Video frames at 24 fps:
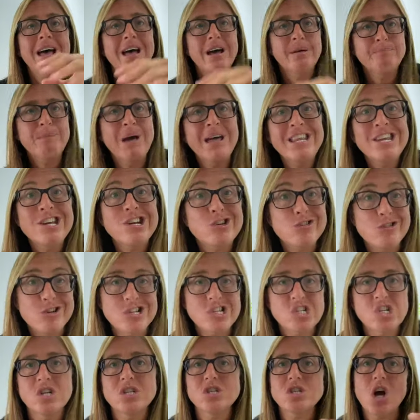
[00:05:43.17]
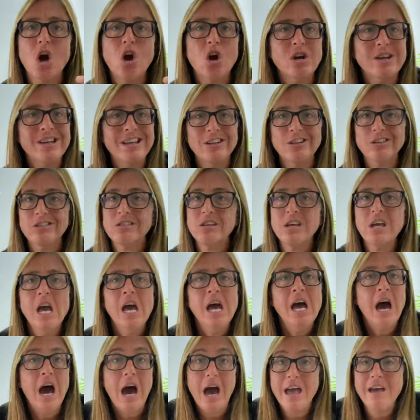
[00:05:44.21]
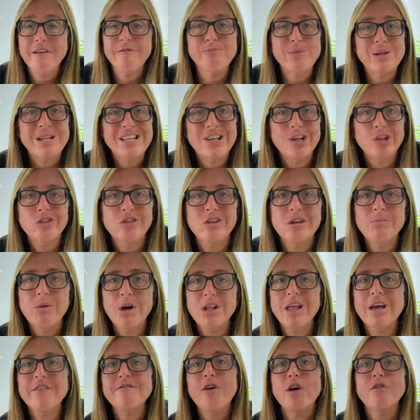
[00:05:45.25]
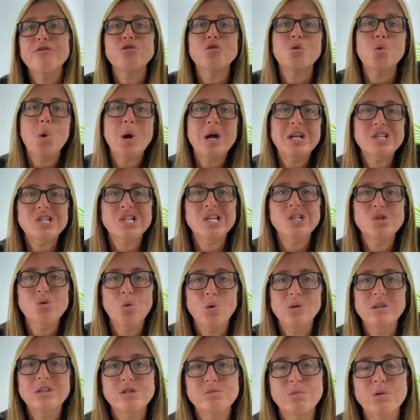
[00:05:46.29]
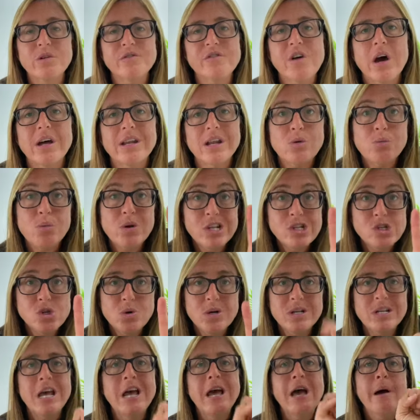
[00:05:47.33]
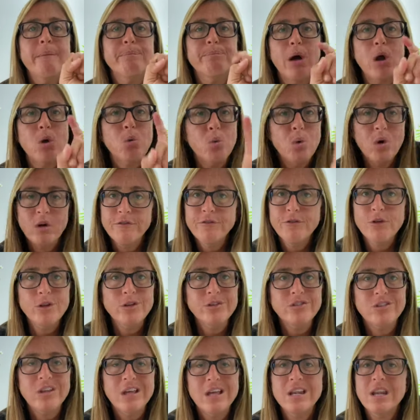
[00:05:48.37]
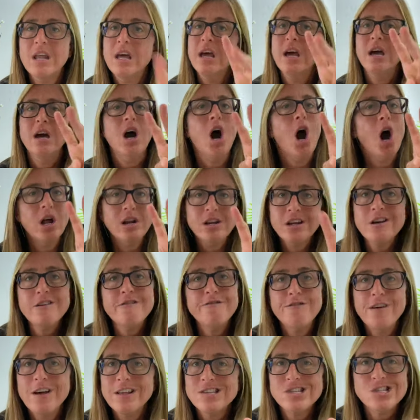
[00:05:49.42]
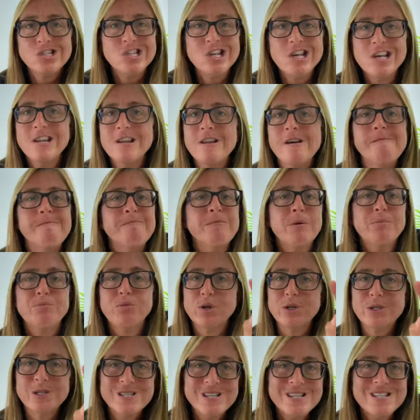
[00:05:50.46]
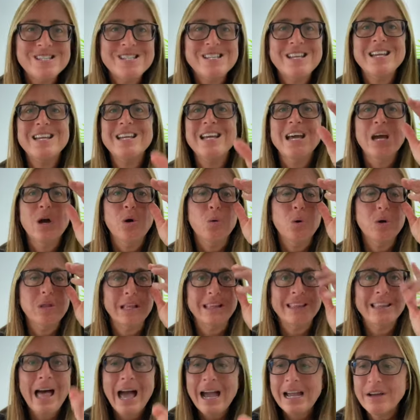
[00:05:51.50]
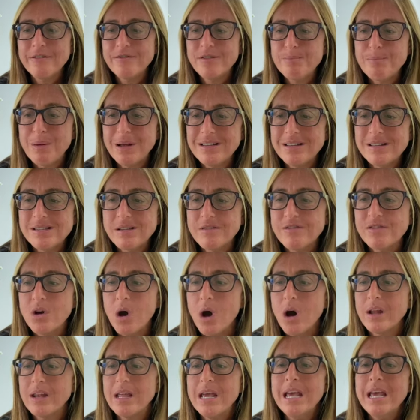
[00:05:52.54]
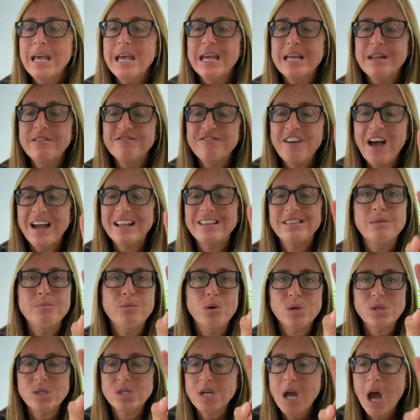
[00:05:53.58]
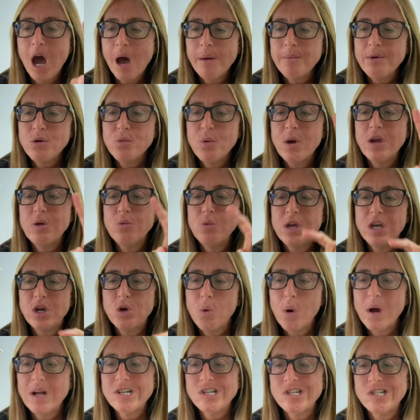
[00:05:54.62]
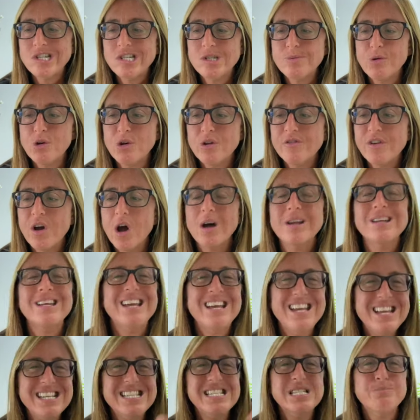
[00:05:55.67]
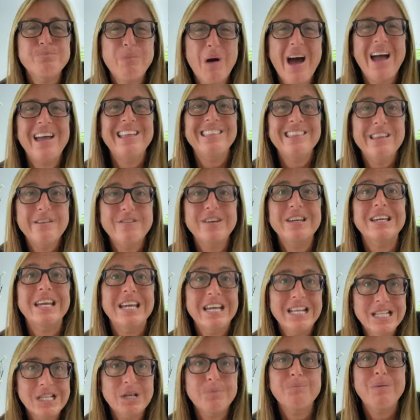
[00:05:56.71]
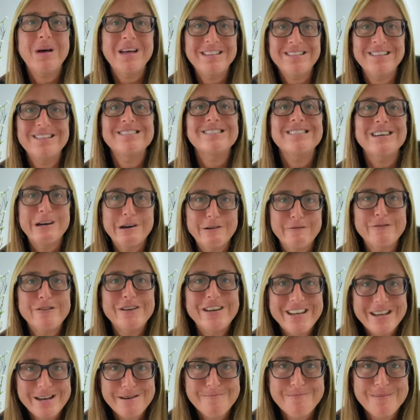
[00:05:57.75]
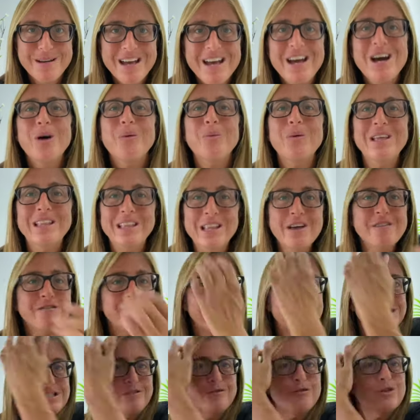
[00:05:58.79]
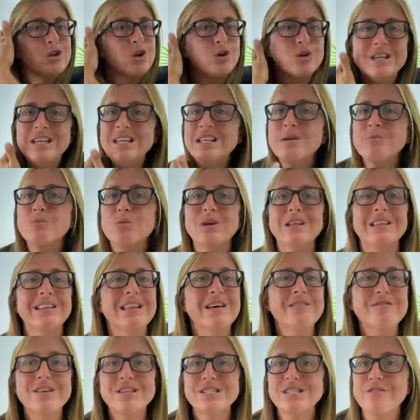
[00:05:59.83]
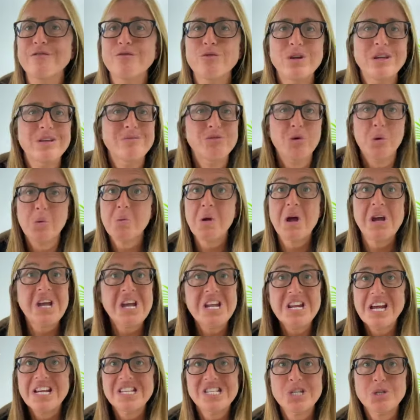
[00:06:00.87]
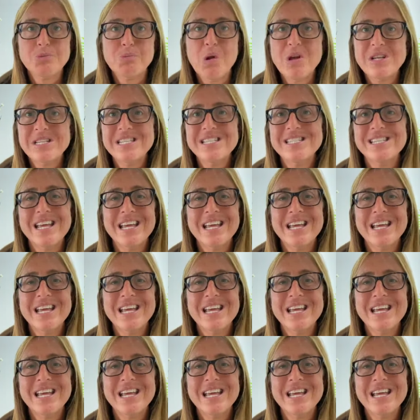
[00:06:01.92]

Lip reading: Many Christians are guilty. I have been guilty in my life of quenching the Holy Spirit of God. And we do it by willful sin, unconfessed sin, persisting with a lack of dependence of God. In fact, the most common way we quench the Spirit of God is by living independent of him. We live as if we don't need him. We live as if we don't recognize his presence.